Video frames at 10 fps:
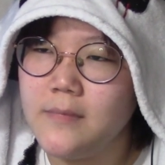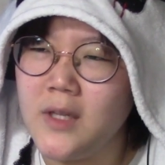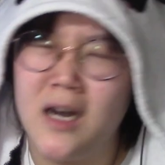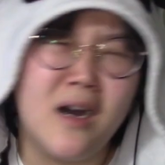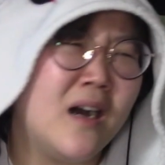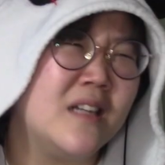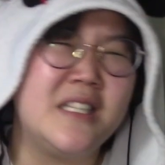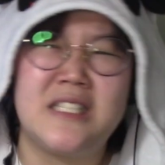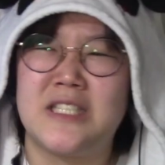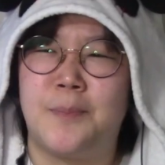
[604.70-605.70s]
Ah, oh,
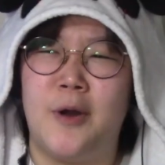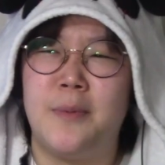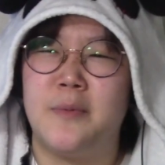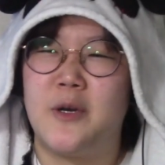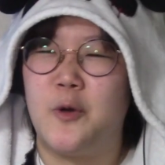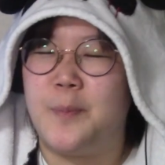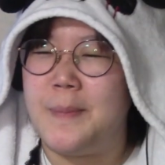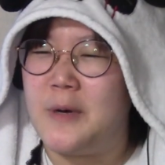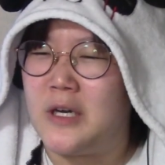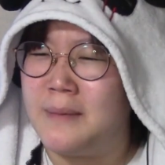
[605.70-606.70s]
this is the problem with old
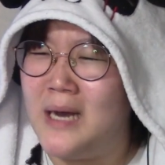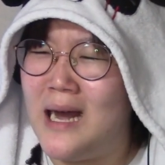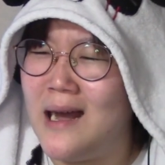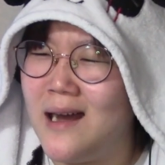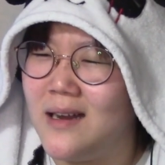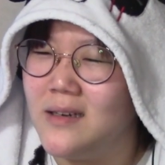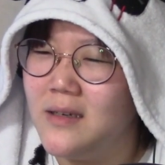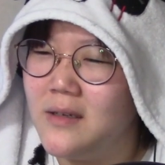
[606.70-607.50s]
people. Come on.